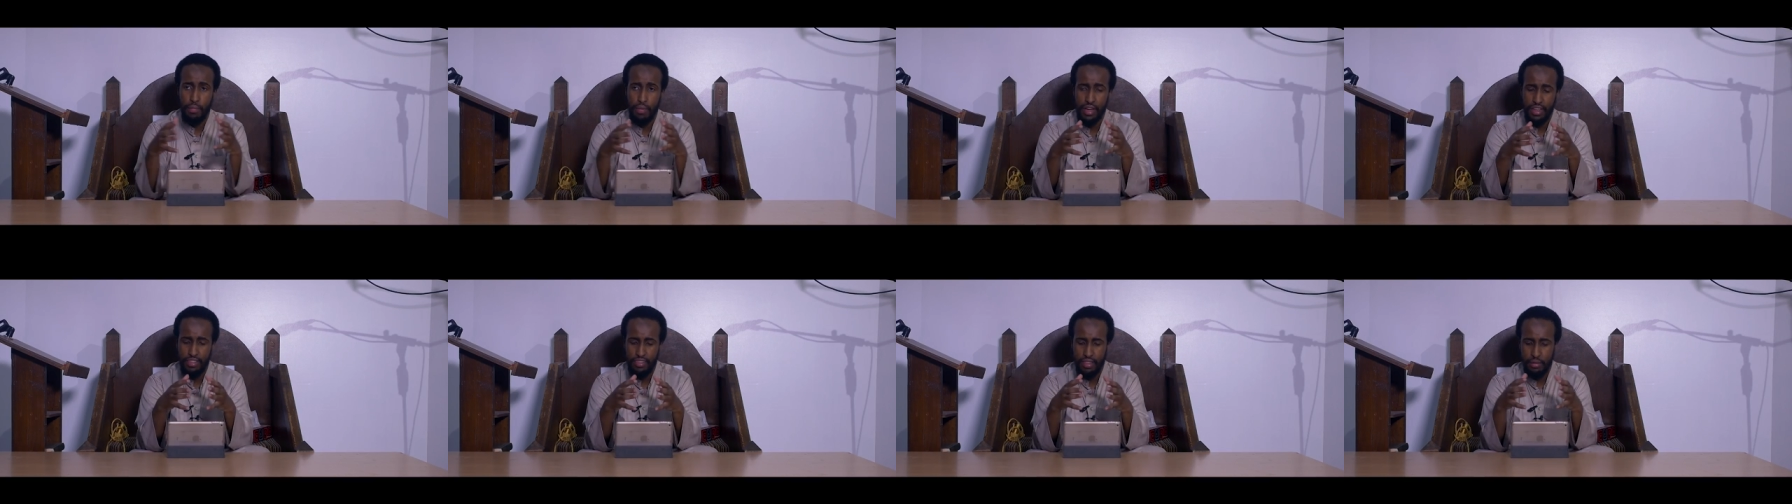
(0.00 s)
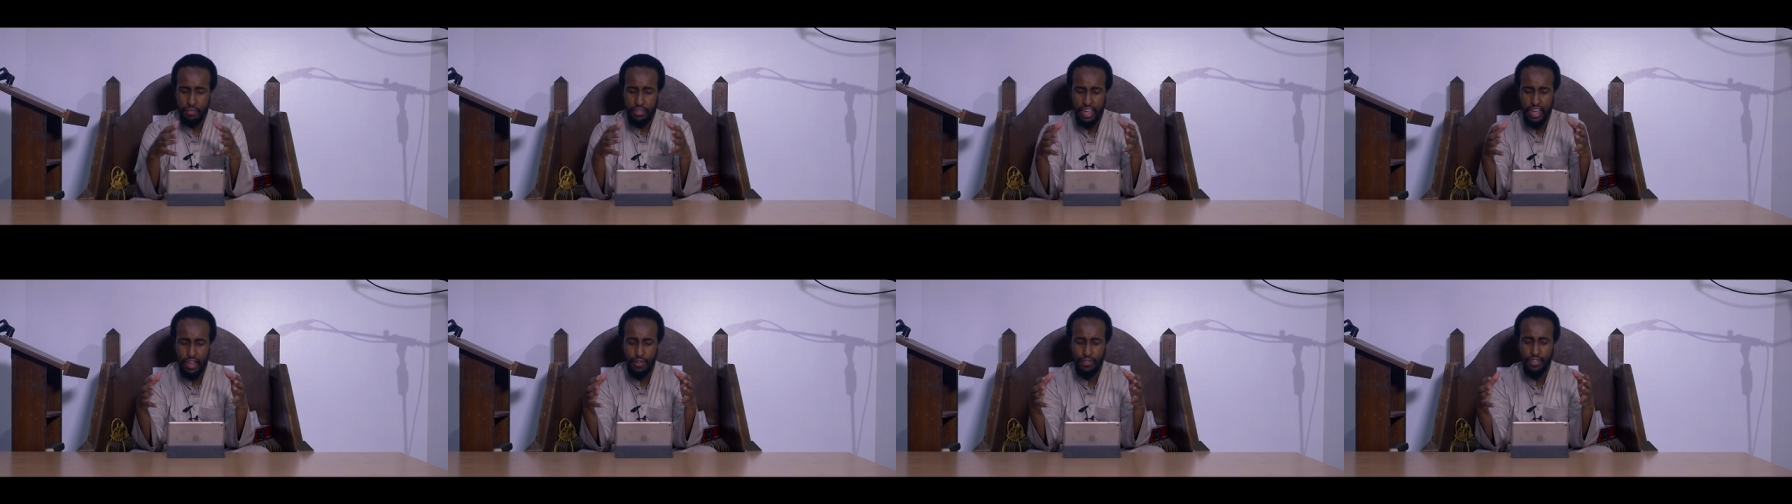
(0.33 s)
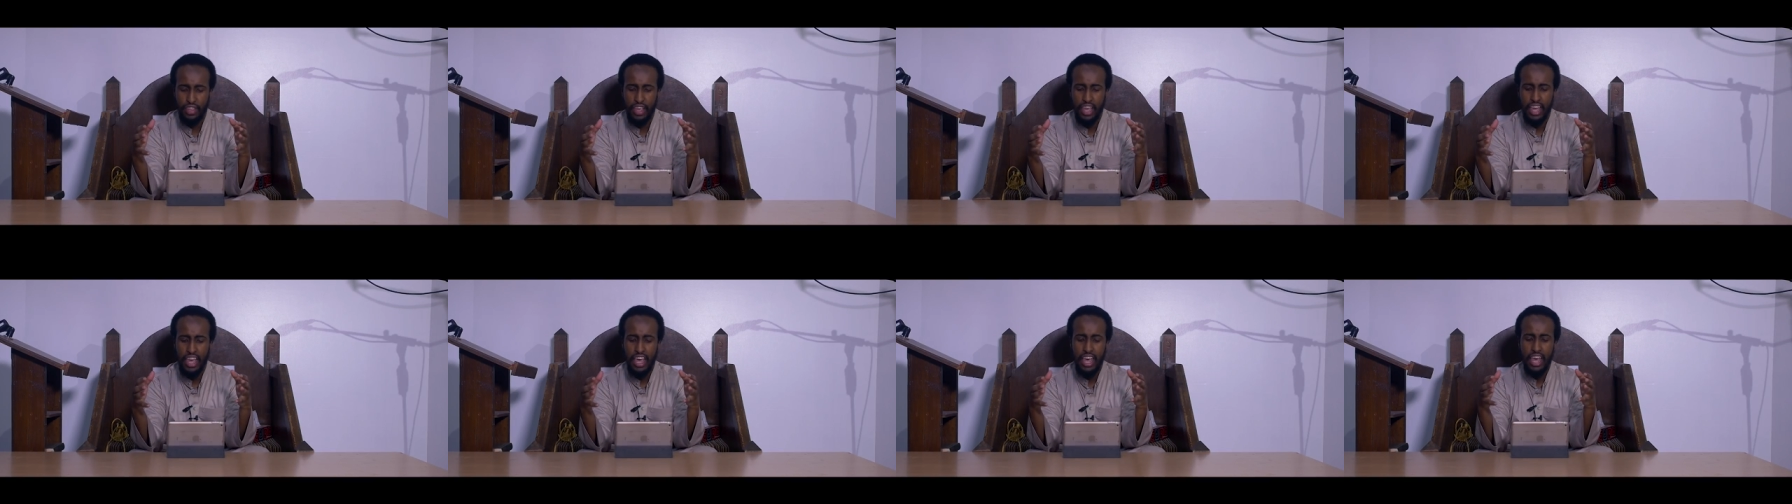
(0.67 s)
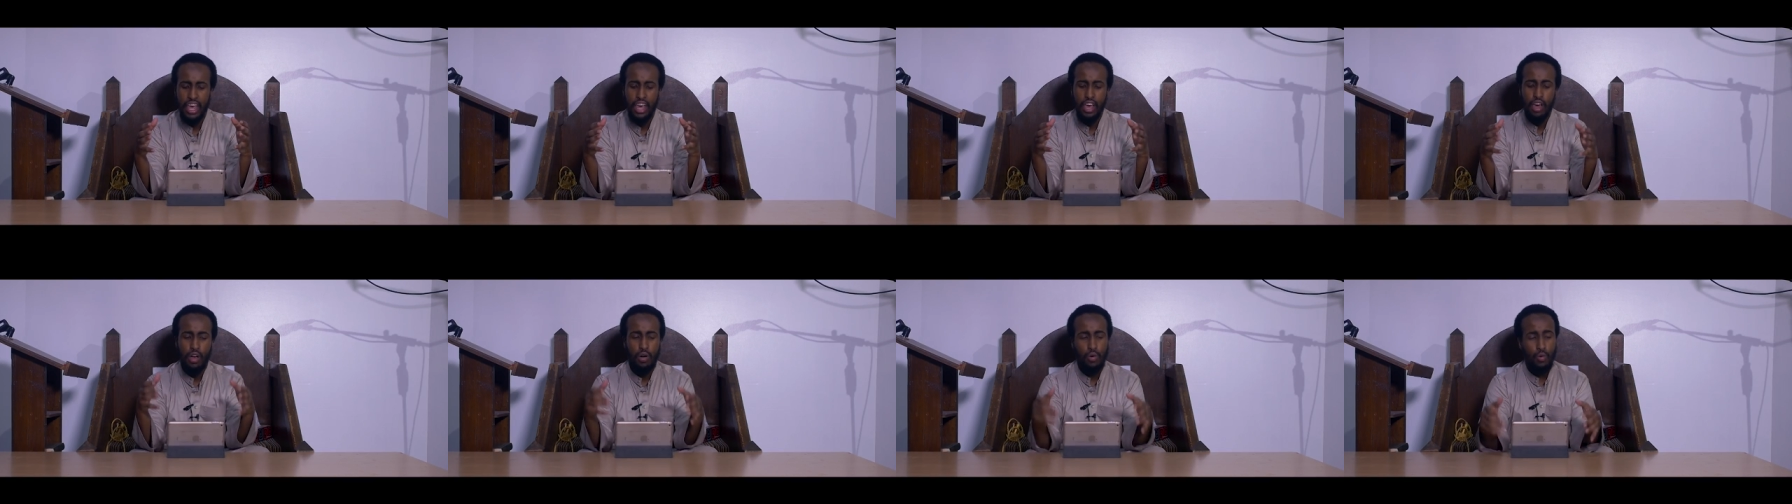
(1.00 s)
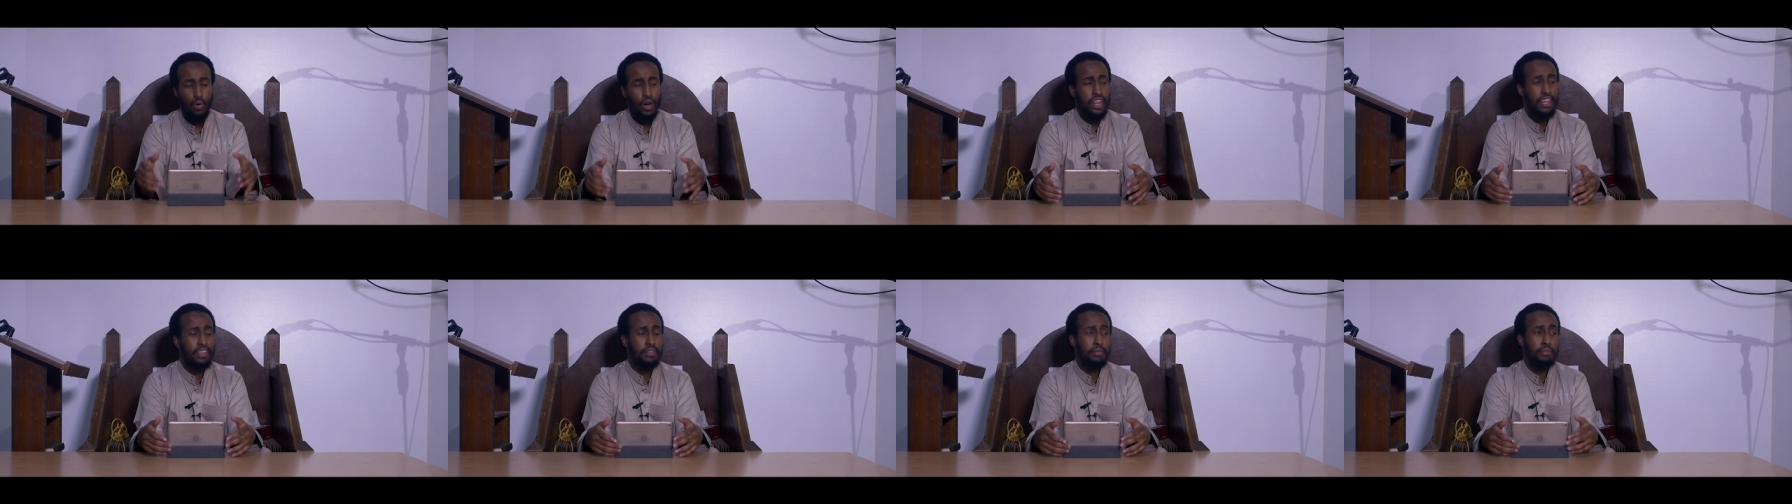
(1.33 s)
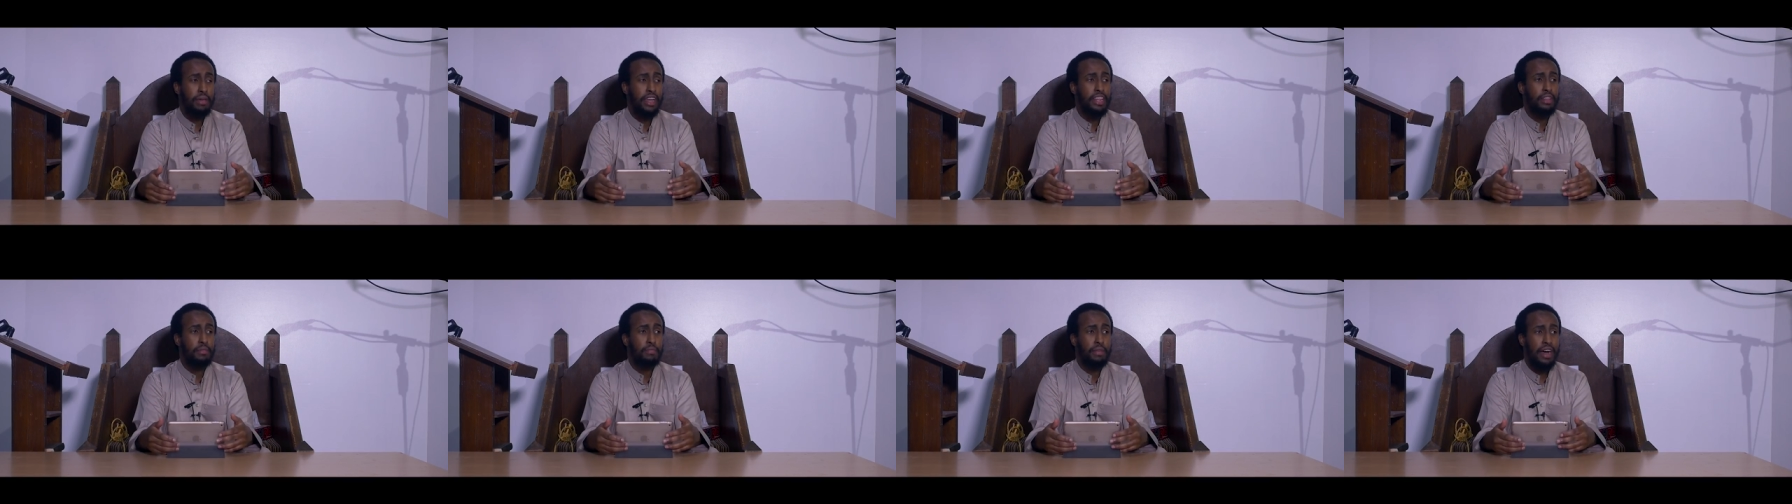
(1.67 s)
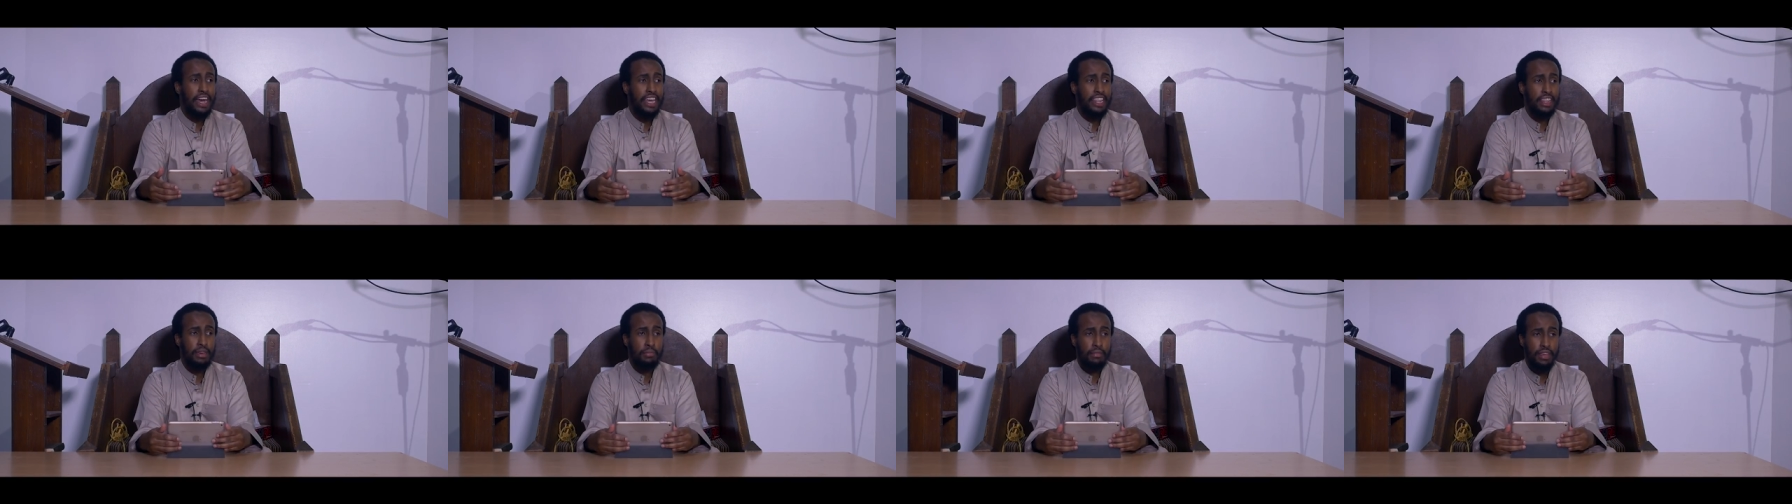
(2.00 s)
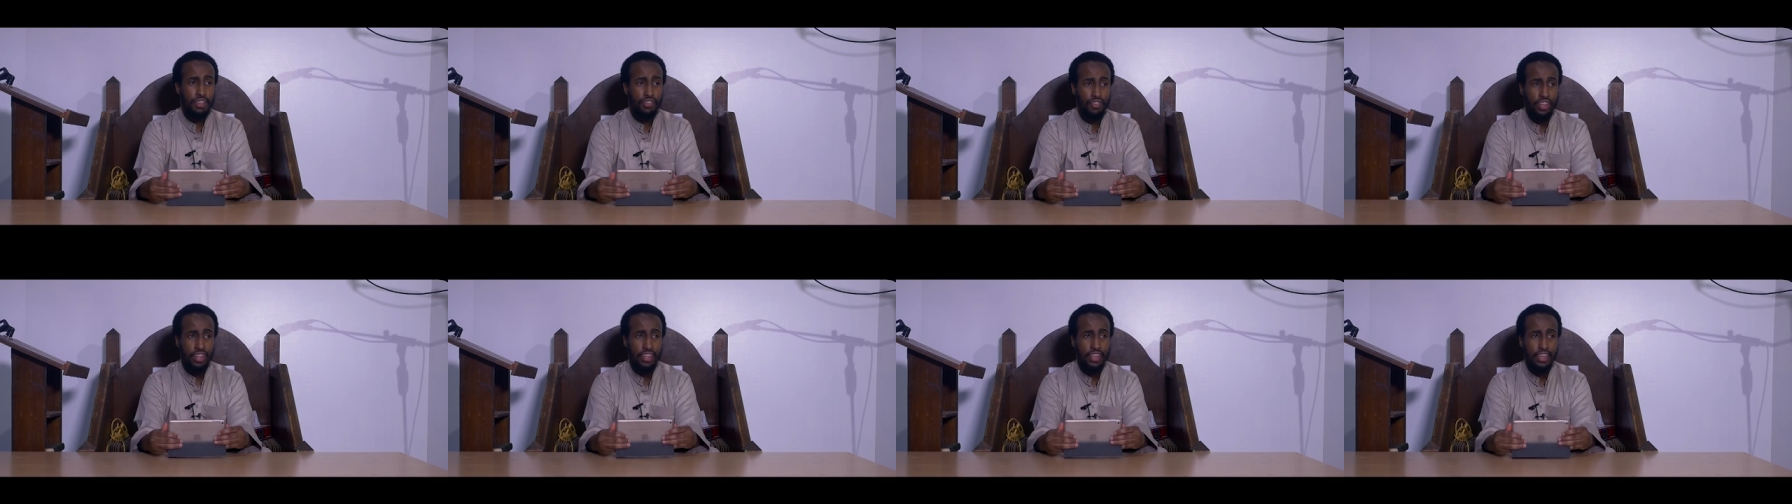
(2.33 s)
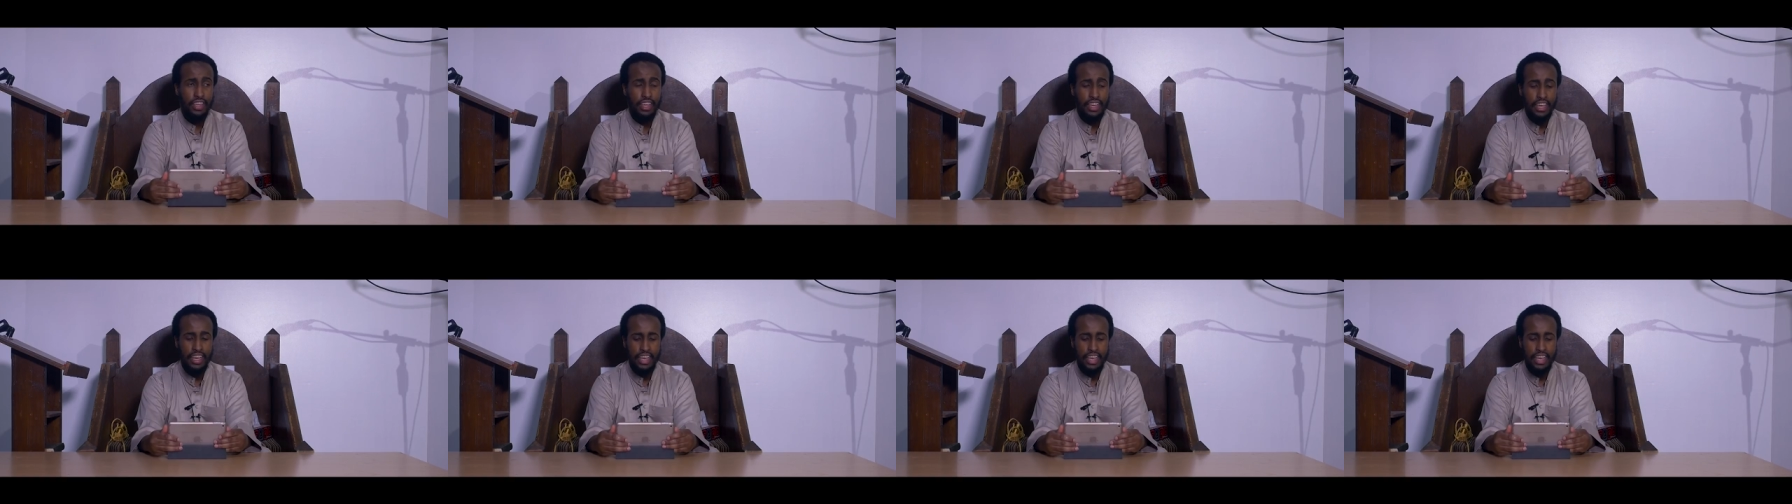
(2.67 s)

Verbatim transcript: amongst themselves what is meant by the masjid.